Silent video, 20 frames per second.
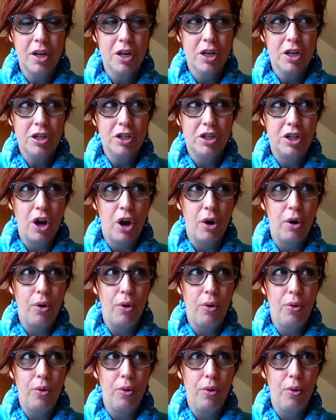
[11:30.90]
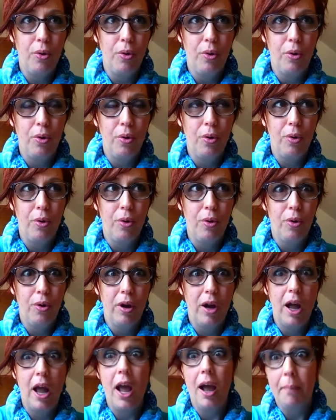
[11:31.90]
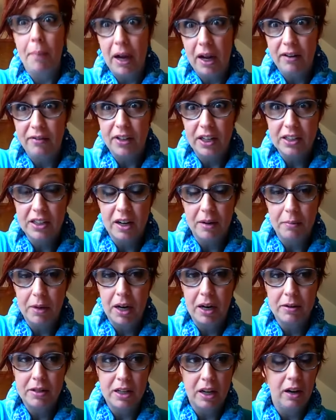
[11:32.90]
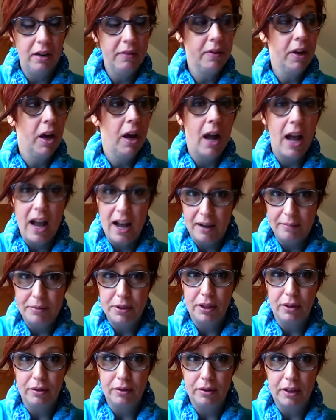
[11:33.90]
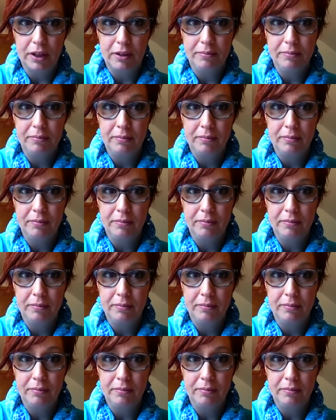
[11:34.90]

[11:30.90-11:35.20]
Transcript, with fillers: So, am I investing in myself? Absolutely.